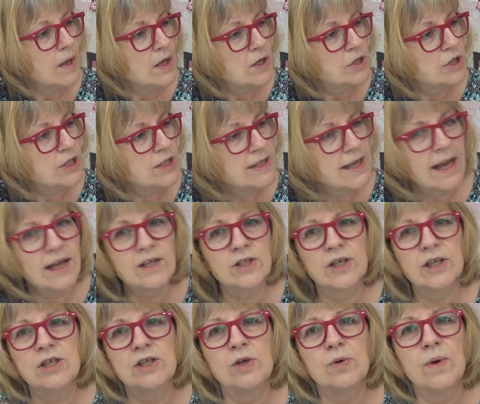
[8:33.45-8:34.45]
She's
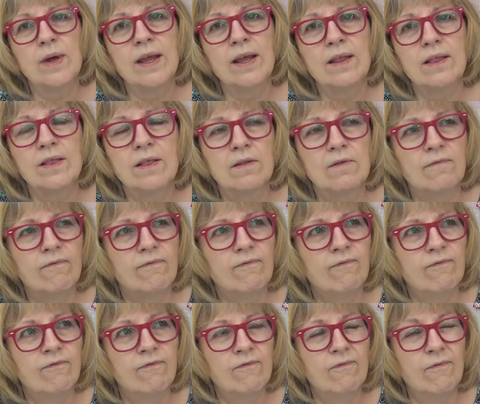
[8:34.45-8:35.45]
actually doing
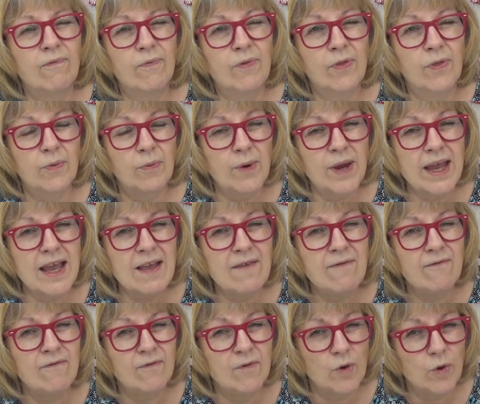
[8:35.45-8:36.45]
three
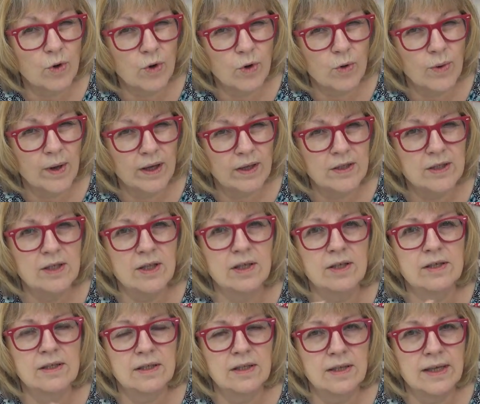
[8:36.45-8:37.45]
full quilts, so
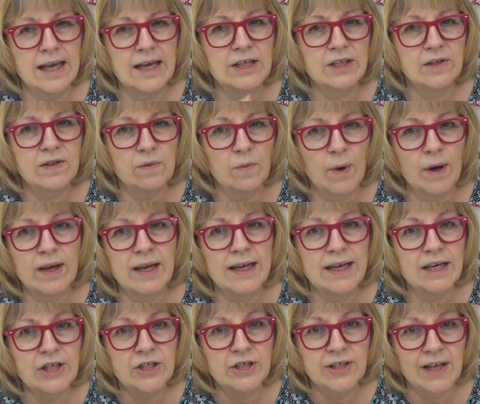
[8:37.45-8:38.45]
each of the one in
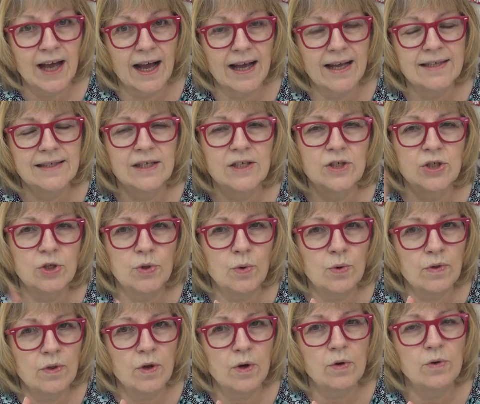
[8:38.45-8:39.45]
each size, and two
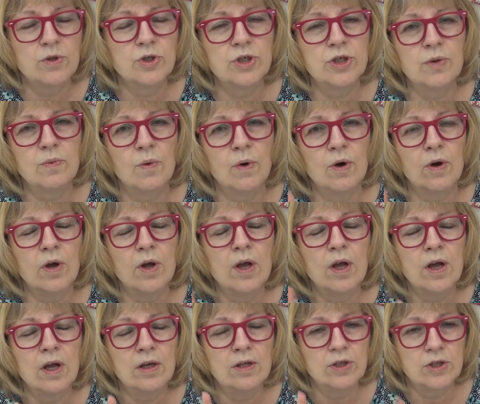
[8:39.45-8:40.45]
of those she will
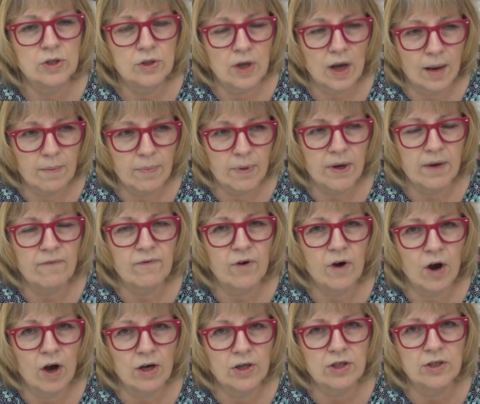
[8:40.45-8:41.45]
put up for
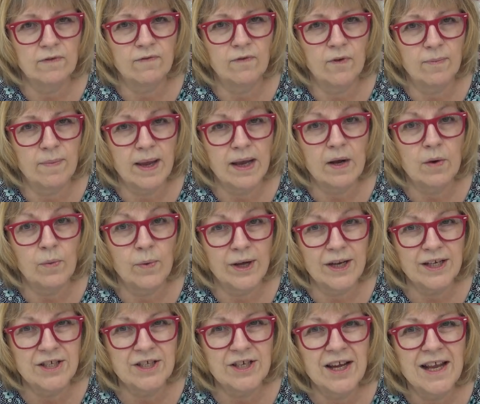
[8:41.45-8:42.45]
auction for
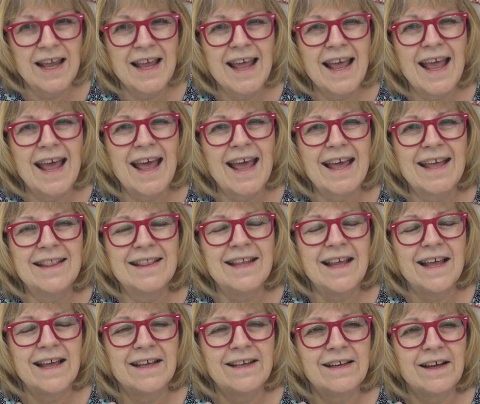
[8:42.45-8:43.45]
Make-A-Wish, and
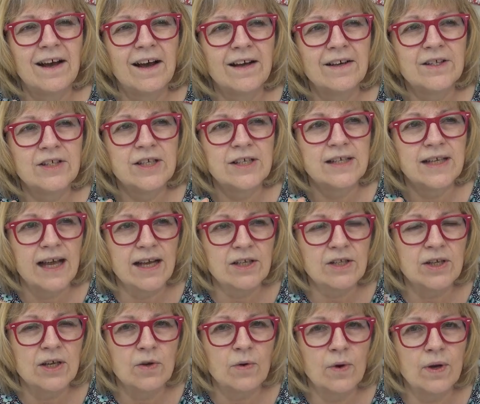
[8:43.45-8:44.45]
then she's
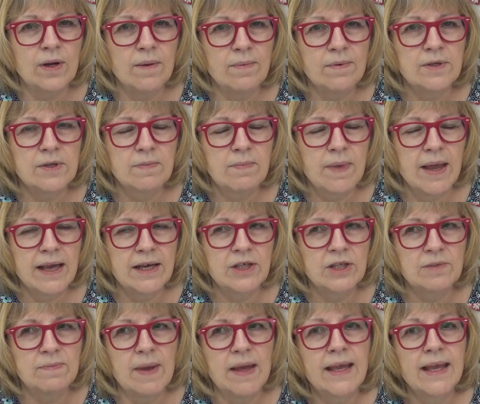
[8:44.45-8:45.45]
actually going to
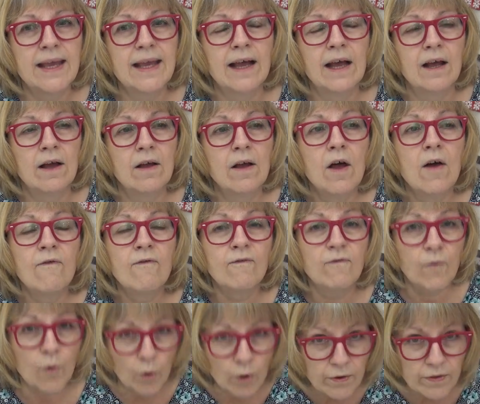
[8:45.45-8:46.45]
she's making a
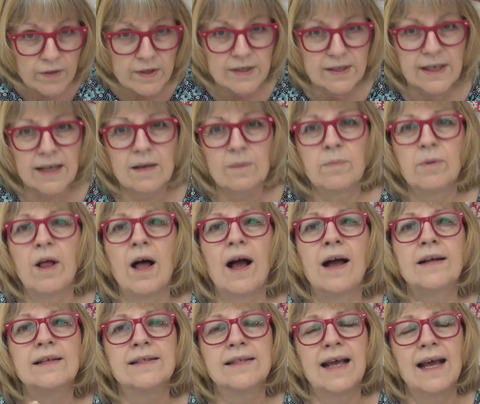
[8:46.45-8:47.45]
fourth set of
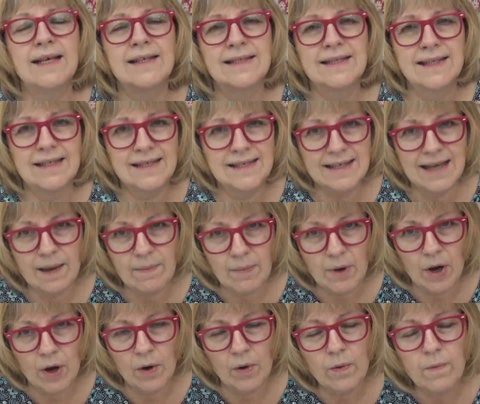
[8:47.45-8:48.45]
blocks as the
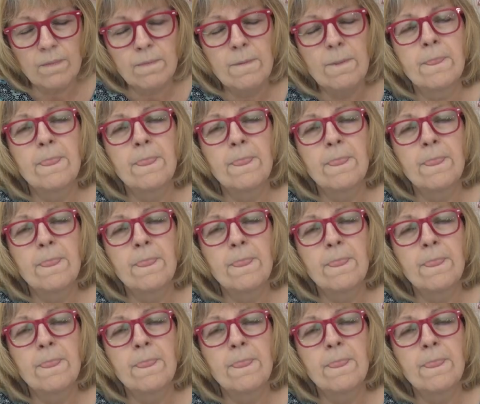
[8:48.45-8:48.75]
demo,